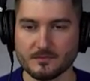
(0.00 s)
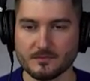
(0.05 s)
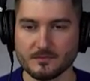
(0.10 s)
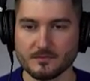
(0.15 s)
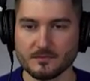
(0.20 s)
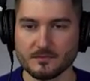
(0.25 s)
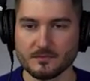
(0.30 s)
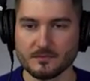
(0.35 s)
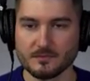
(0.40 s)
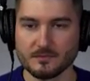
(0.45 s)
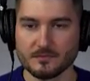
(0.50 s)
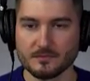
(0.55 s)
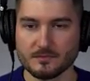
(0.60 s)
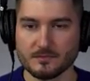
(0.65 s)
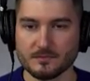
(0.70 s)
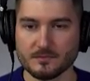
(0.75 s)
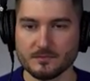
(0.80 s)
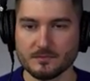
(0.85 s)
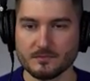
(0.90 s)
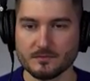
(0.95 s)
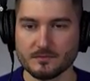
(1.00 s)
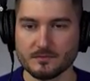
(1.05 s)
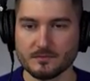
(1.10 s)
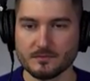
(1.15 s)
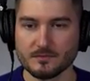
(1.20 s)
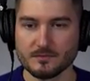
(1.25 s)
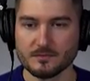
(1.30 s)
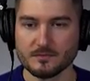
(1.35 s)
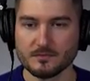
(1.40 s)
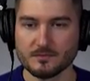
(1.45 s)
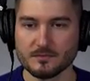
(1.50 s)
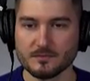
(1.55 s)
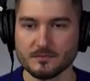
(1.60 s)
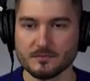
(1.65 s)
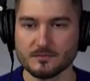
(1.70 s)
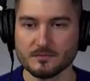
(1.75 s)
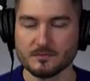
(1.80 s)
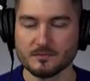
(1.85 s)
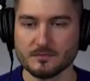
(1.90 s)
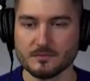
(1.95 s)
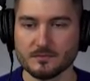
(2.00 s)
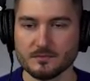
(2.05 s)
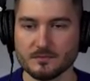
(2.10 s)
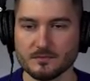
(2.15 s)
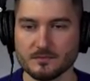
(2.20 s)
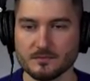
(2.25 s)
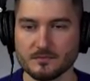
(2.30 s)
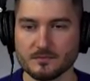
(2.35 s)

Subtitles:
This person isn't speaking.